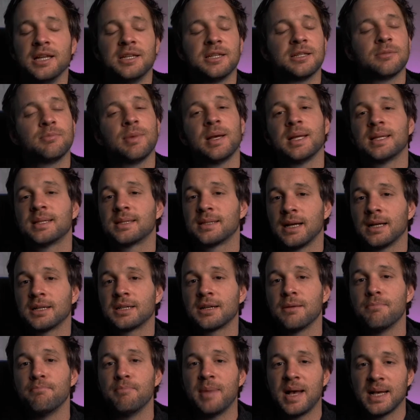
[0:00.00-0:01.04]
just makes such
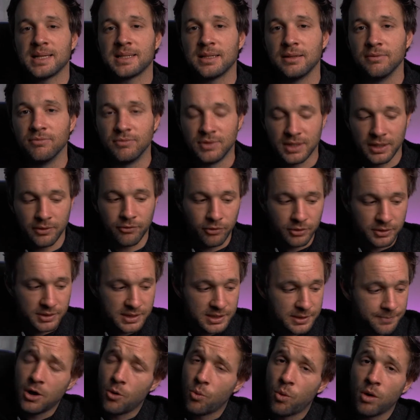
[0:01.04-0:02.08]
a massive
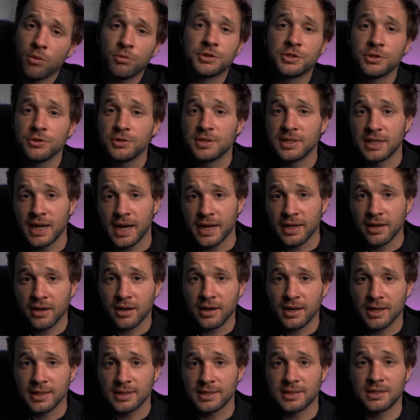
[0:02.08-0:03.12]
difference. What we'll do today,
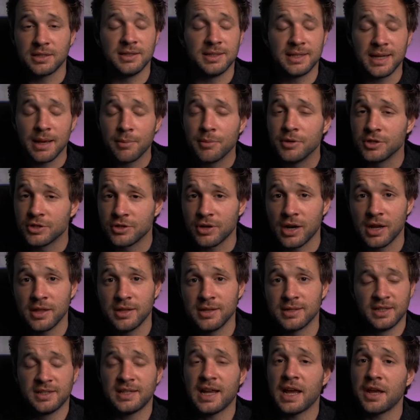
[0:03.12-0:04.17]
guys, to demonstrate
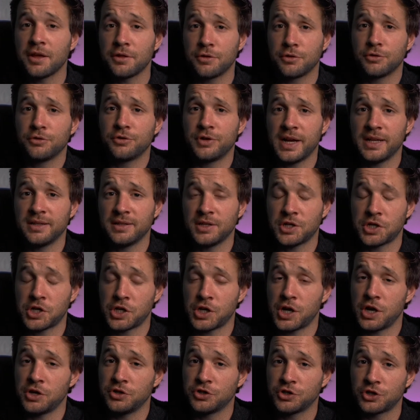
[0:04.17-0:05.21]
this, take you through a transition
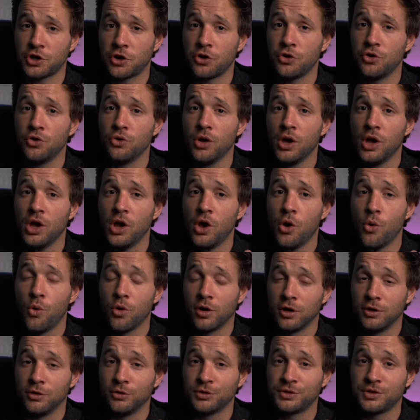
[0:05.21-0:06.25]
and show you what
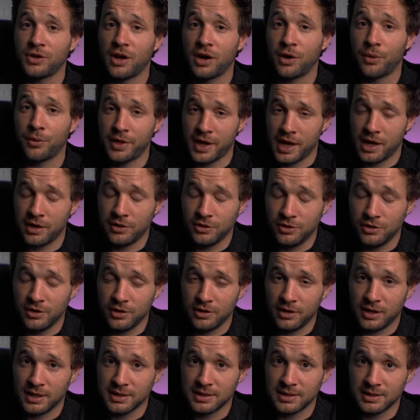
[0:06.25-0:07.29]
it looks like without
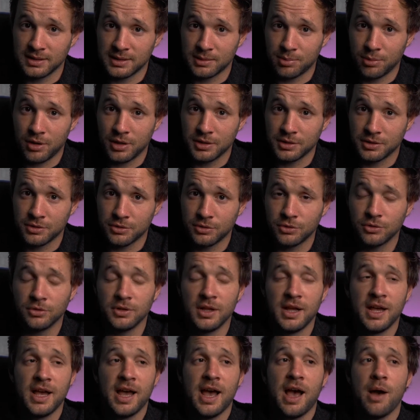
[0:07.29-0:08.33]
utilizing spline tool
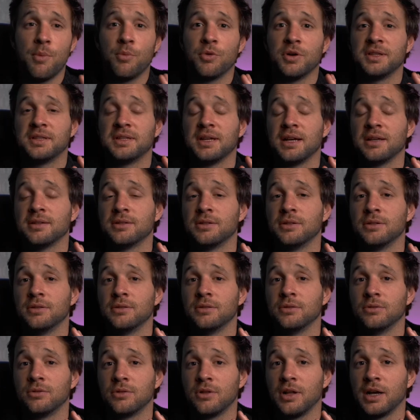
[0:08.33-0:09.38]
and what it does
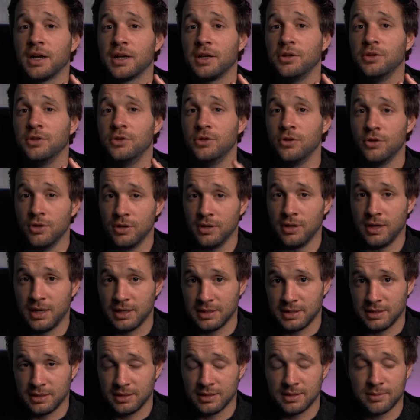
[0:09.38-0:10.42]
look like
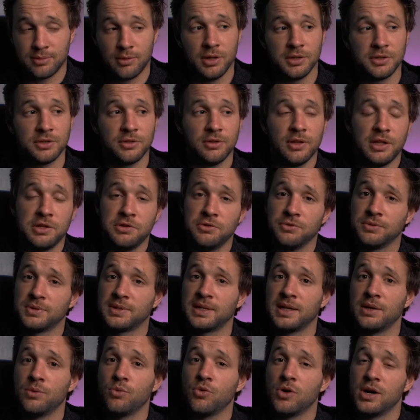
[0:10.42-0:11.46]
utilizing the spline tool and you'll
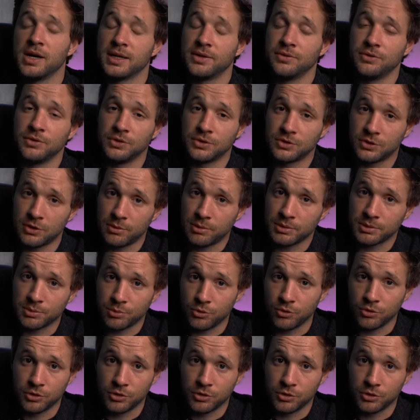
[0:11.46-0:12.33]
see why it gives you so much more